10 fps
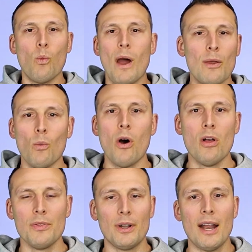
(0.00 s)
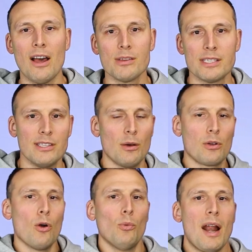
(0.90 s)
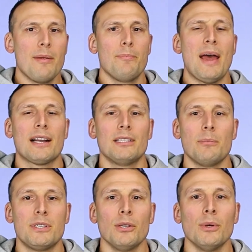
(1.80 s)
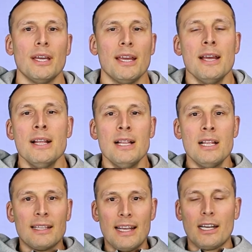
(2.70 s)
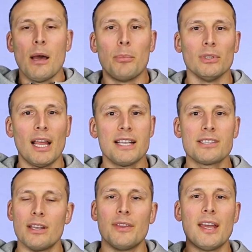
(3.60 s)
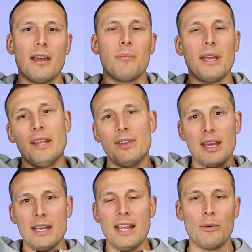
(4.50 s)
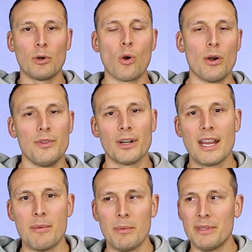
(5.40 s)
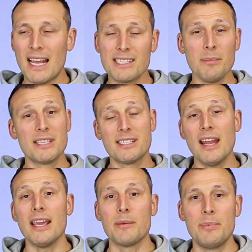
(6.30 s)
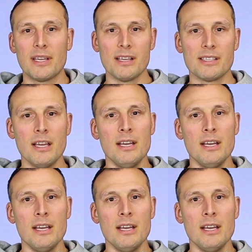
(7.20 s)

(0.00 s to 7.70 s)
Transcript: a white wall in their house and they'll go right backed up to it, get a couple lights on them, and then hit record on their camera. But that's a mistake, because